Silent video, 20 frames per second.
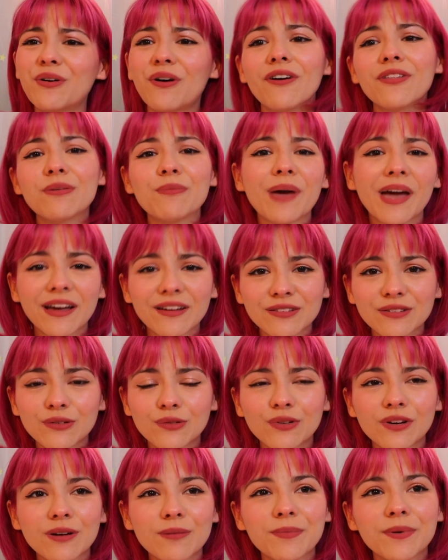all the
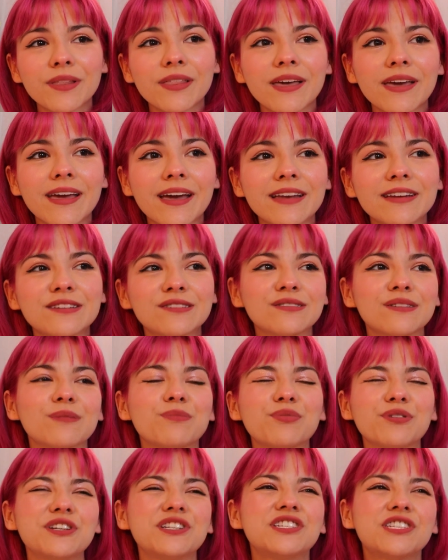backstory, but like I just
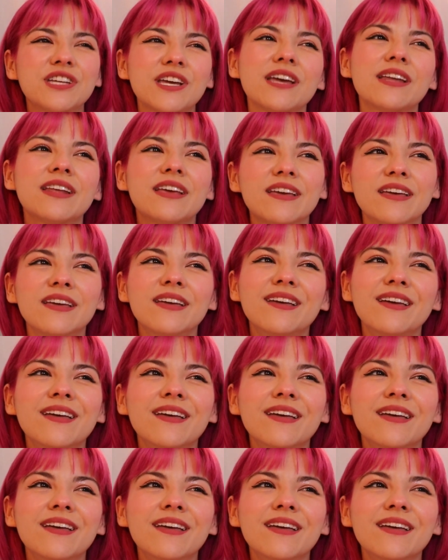appreciate it